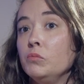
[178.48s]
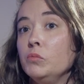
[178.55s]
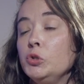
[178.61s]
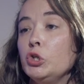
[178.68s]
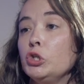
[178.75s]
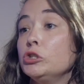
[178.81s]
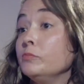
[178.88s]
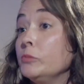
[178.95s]

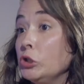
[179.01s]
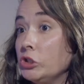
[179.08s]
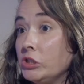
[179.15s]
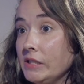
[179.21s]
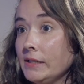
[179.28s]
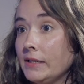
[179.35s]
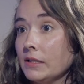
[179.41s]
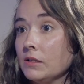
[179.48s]
use
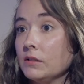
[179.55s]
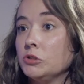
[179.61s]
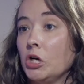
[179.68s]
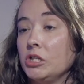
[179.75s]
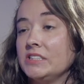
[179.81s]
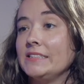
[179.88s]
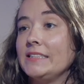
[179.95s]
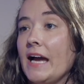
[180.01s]
music,
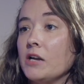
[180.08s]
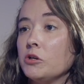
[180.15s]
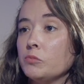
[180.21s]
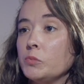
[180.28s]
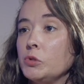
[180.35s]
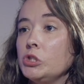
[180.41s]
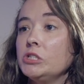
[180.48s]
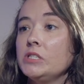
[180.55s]
so the sound of
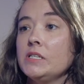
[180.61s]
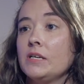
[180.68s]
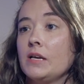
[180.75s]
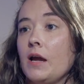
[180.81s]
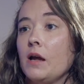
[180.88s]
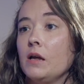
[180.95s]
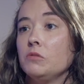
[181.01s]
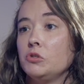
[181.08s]
music,
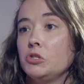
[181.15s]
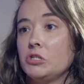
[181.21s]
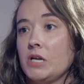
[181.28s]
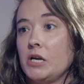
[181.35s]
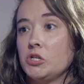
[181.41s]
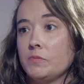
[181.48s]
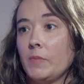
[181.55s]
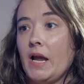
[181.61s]
and to
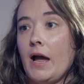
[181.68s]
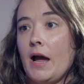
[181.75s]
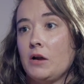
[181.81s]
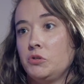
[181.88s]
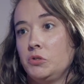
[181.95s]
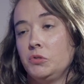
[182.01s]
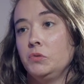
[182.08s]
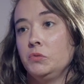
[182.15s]
teach me how
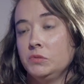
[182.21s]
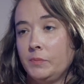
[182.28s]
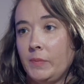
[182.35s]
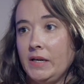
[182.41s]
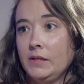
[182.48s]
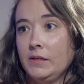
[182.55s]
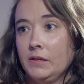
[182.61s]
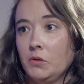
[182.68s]
to
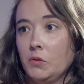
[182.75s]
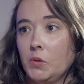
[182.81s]
speak the